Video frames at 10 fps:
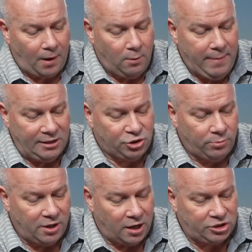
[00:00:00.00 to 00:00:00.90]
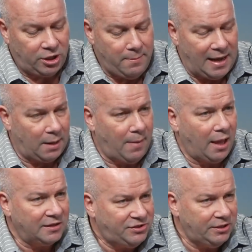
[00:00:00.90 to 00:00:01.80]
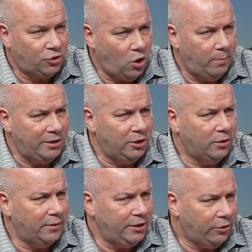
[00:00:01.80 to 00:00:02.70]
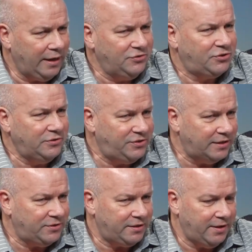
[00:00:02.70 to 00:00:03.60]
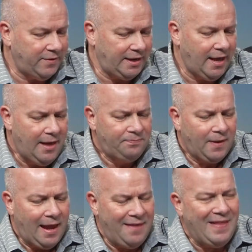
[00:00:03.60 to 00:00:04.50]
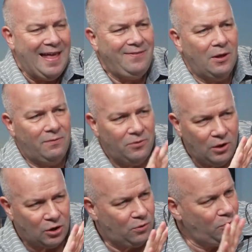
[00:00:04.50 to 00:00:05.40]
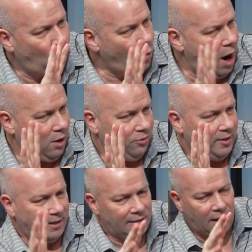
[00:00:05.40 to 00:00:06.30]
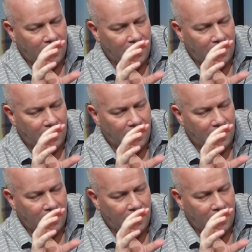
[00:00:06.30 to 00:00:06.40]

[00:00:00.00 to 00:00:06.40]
major reduction in metabolic syndrome and your insulin sensitivity. And then the wild thing,